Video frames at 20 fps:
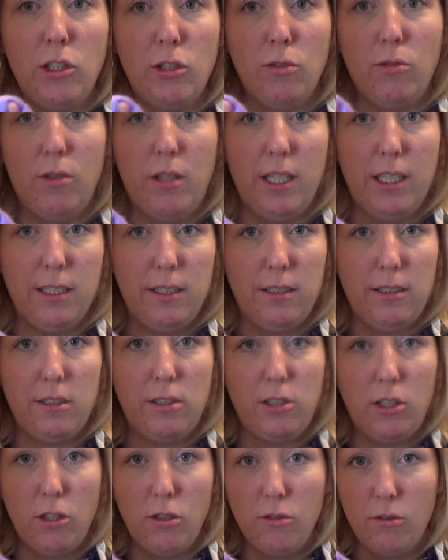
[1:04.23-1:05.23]
do this
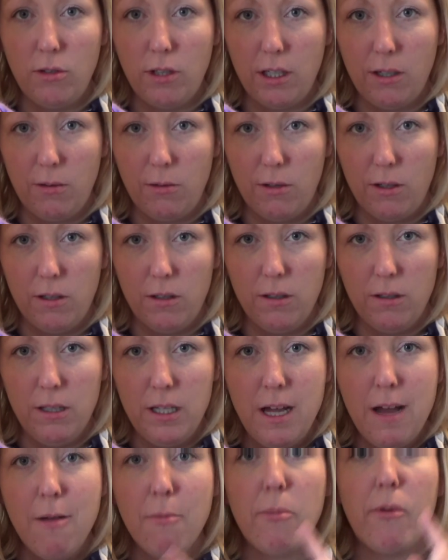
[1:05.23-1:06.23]
to their
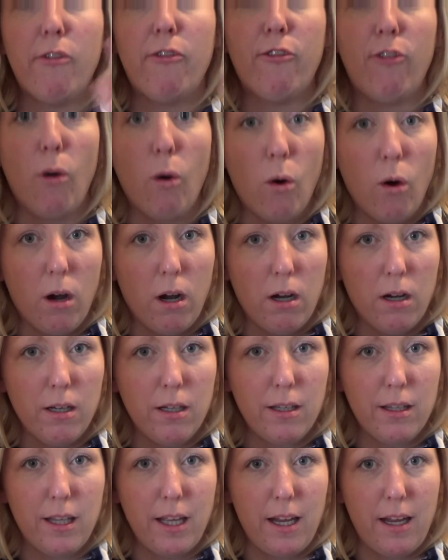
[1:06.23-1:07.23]
wool before
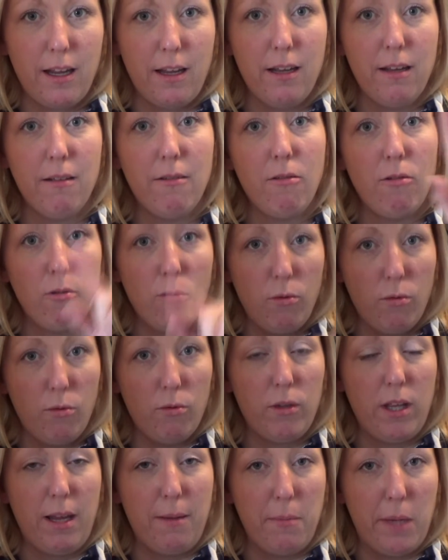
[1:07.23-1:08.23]
they
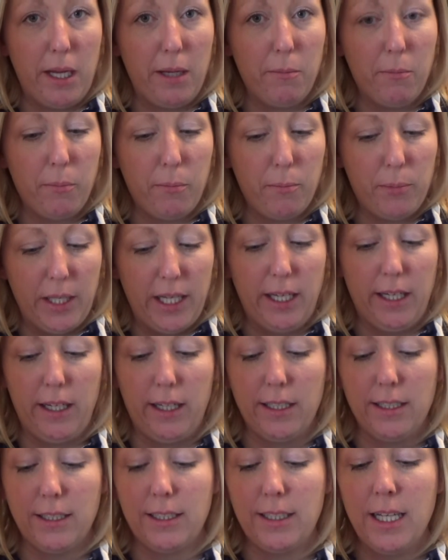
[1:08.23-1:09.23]
make
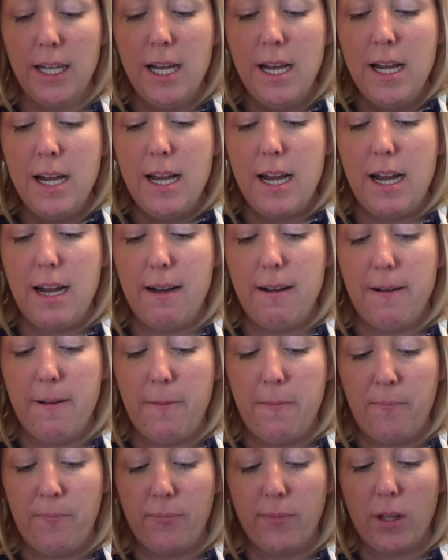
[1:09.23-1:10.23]
blankets.
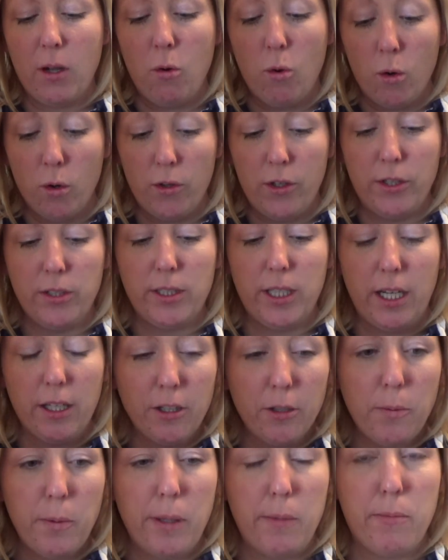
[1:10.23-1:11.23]
Or there's
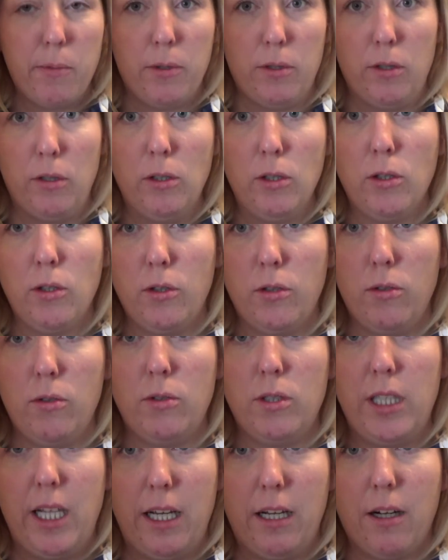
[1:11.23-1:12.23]
other people who
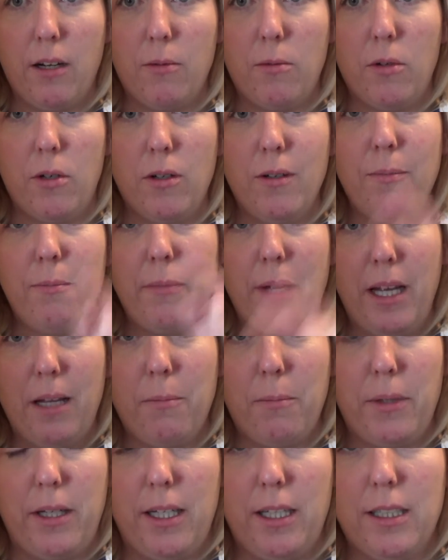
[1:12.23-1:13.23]
take our wool,
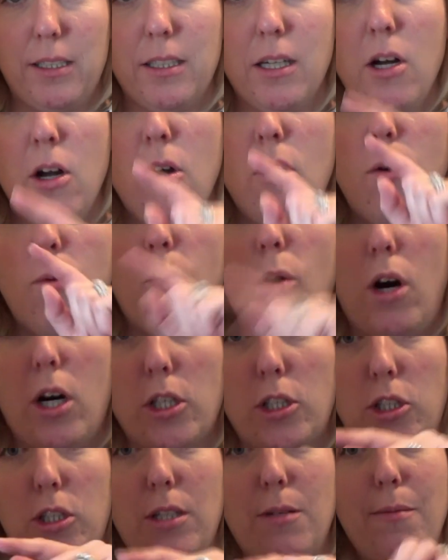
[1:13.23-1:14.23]
make blankets,
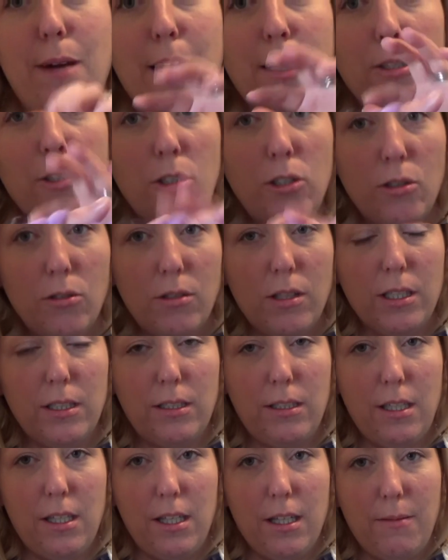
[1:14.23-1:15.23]
wash them, and do
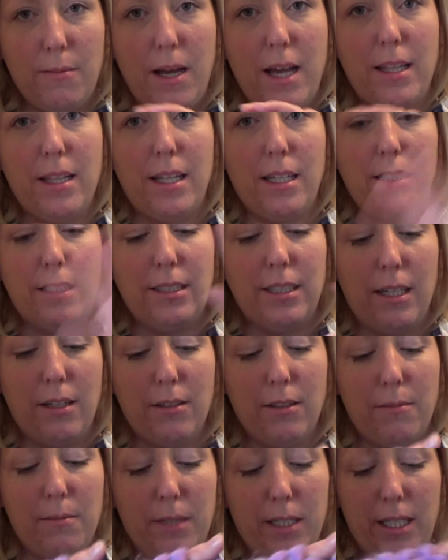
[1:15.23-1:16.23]
this to them and then sell
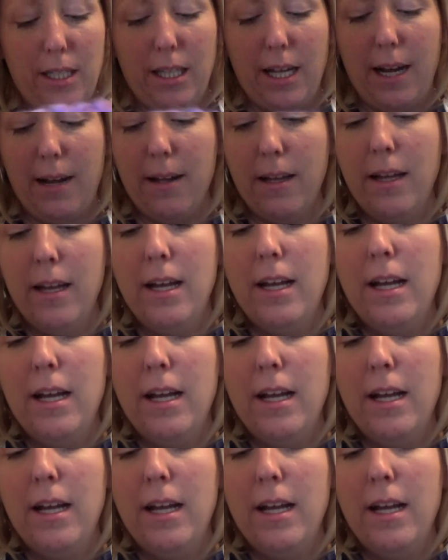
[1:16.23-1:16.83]
them like that.